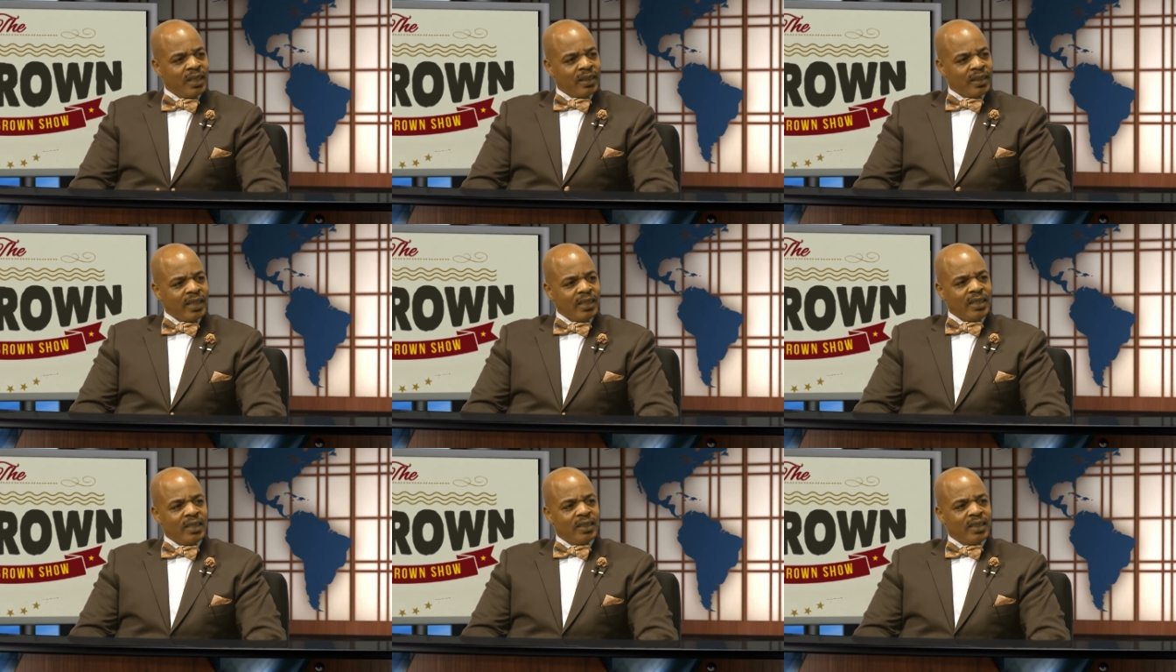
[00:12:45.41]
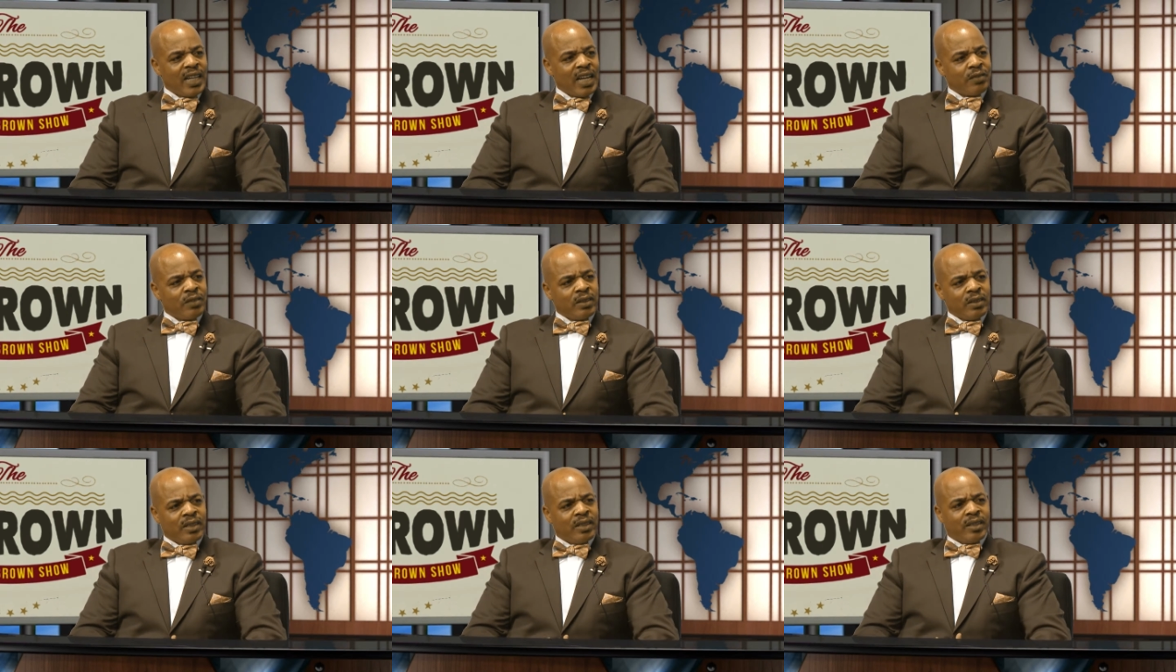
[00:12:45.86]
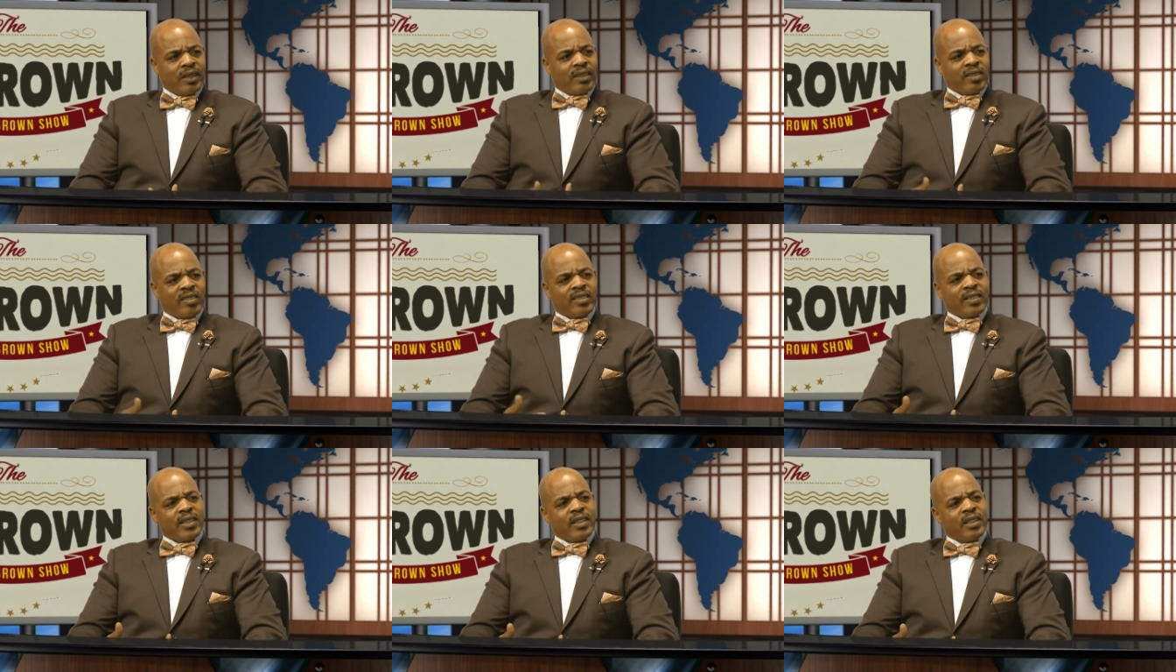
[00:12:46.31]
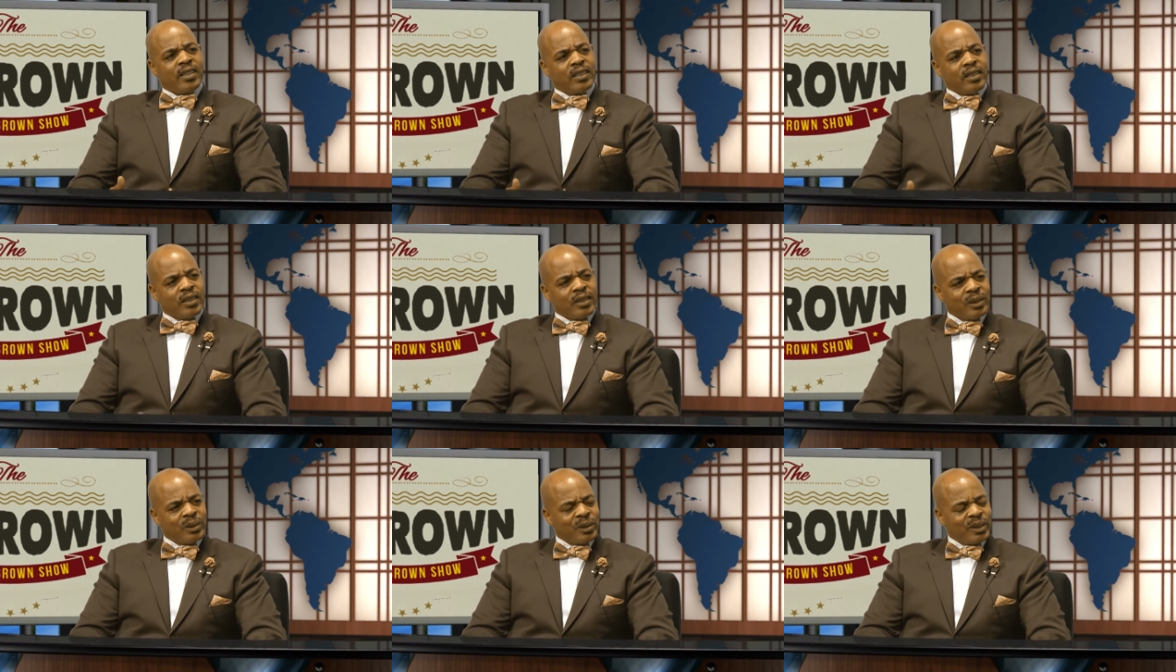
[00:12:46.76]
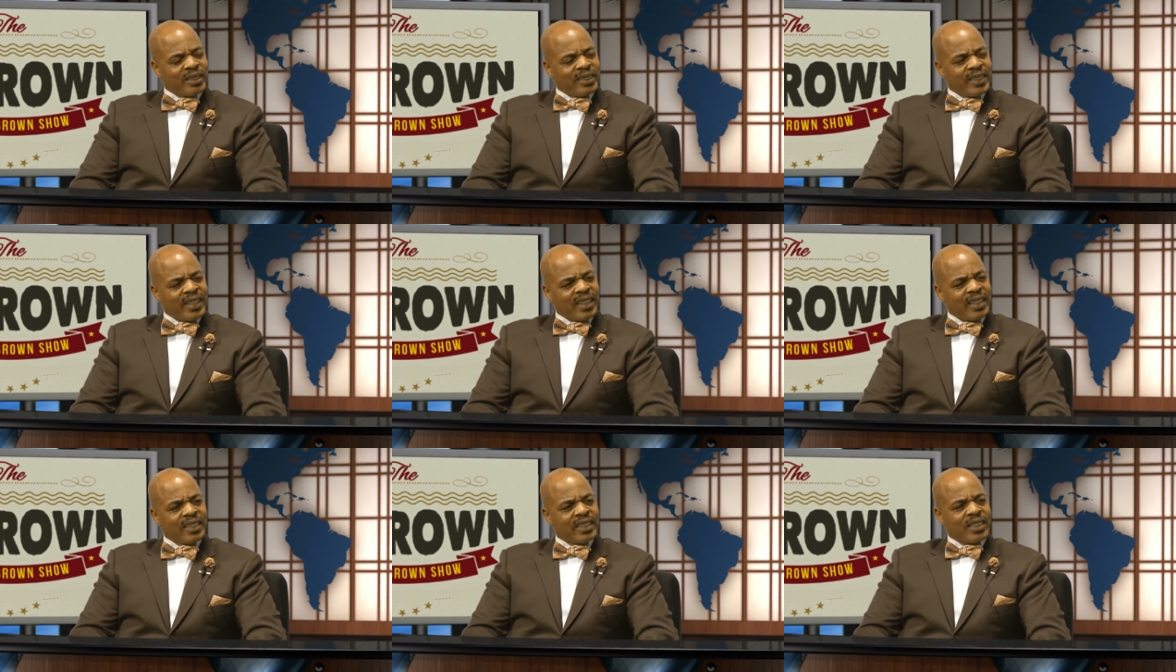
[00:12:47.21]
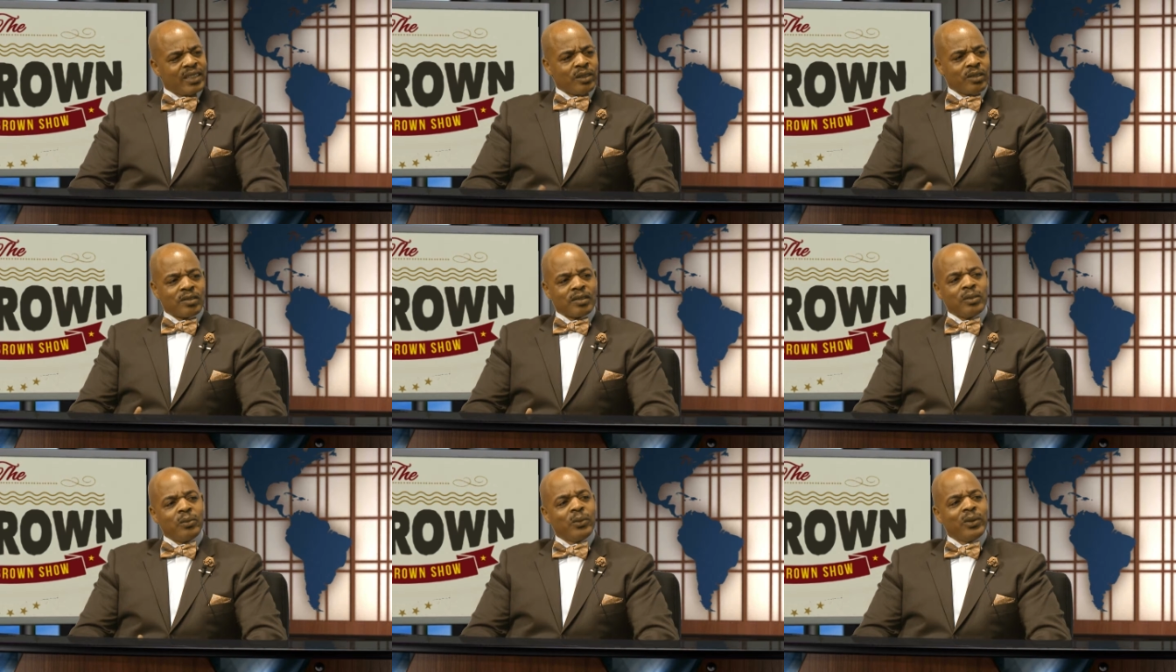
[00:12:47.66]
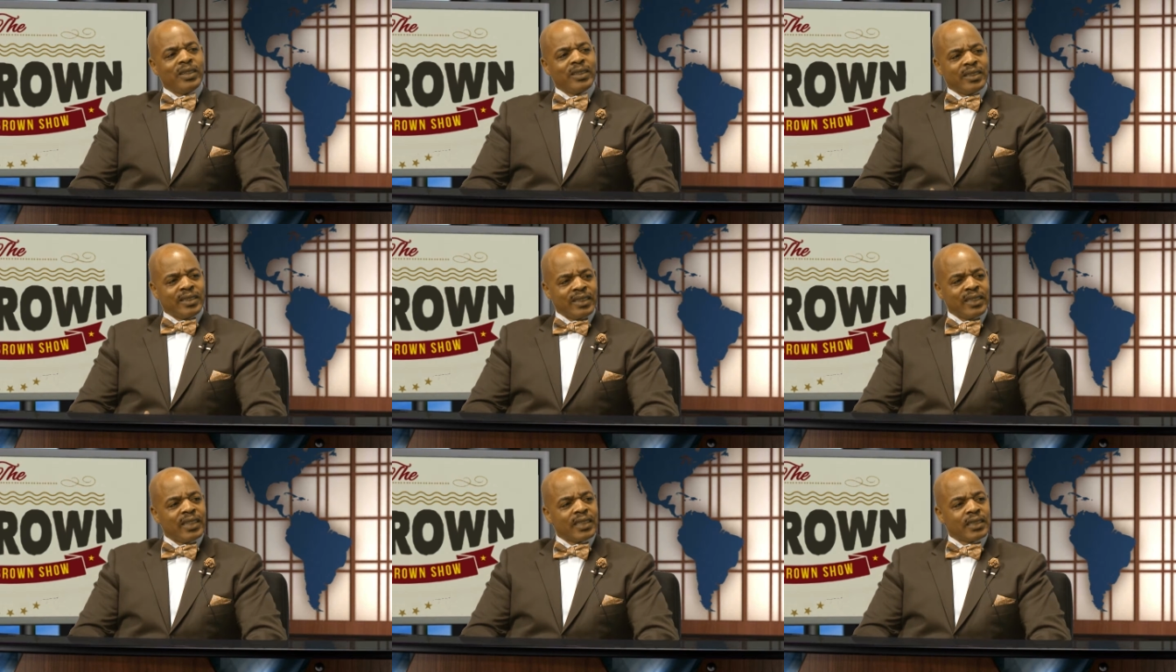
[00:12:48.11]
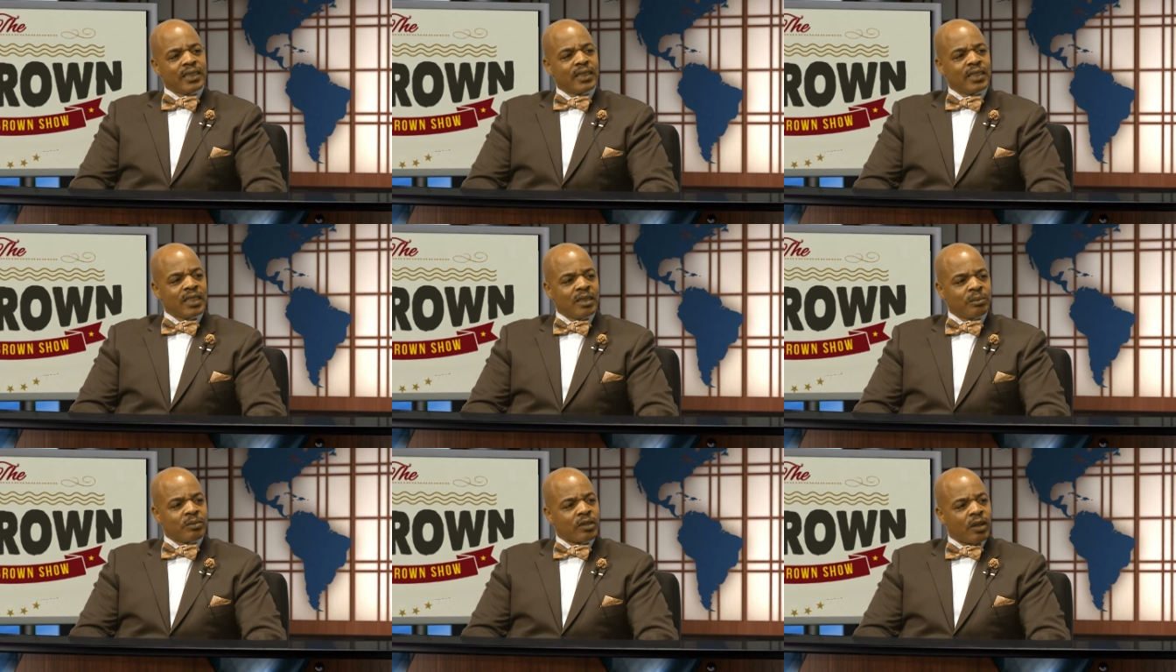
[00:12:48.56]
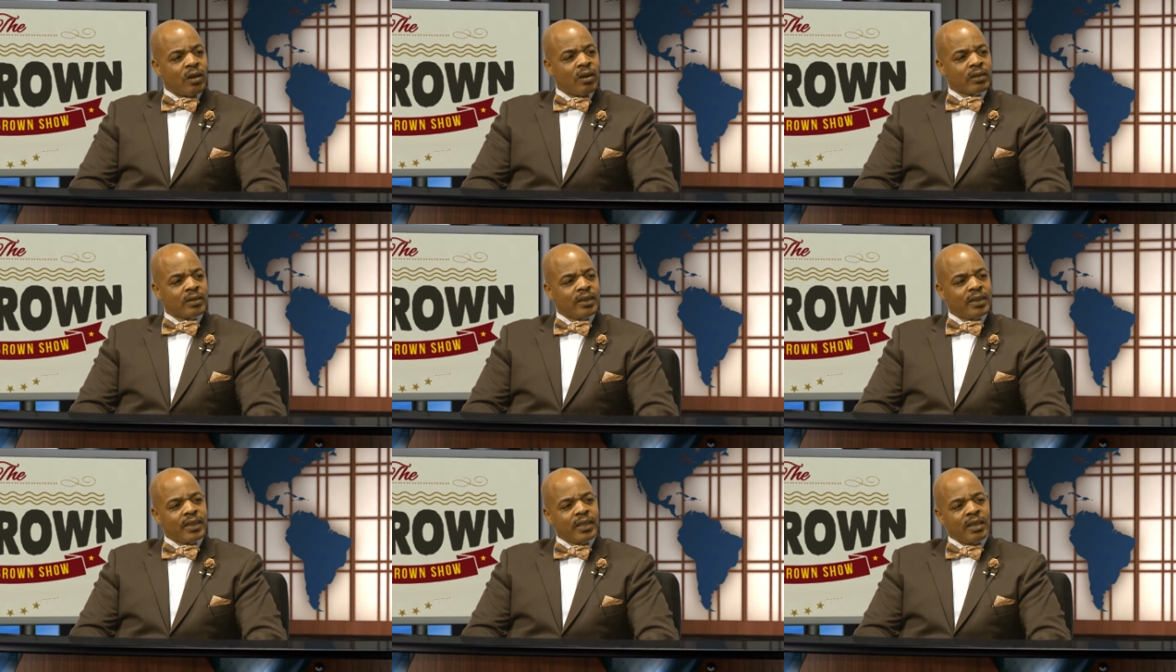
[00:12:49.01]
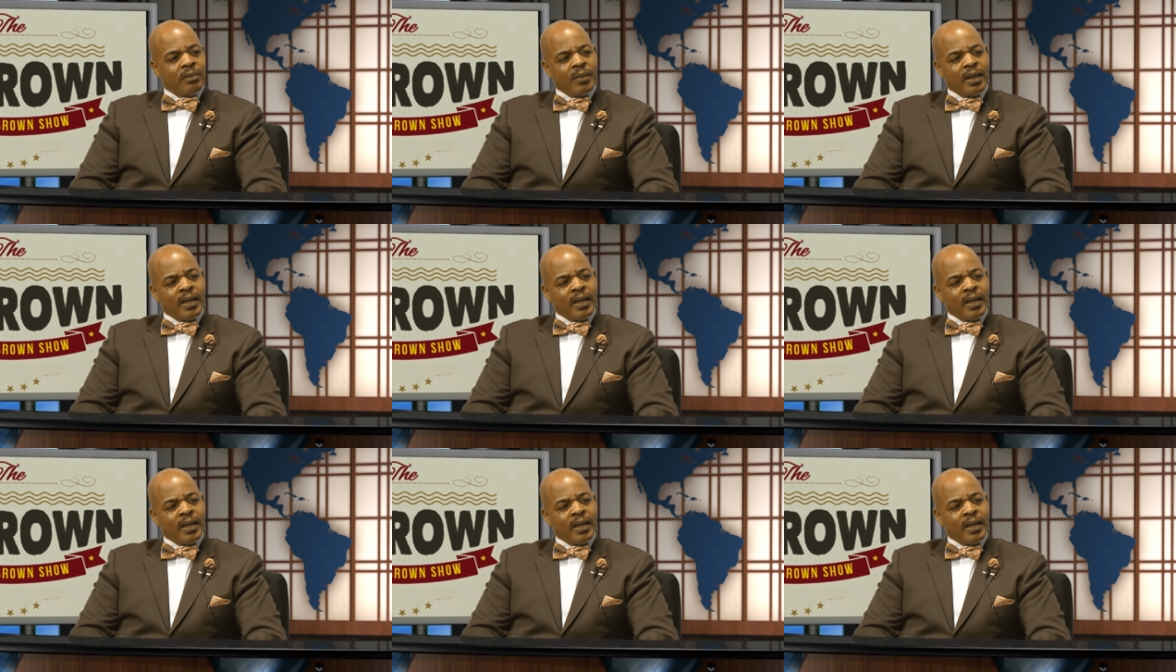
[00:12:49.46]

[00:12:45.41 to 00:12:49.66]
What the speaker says: They need to have a senator or a delegate or someone touch them, talk to them.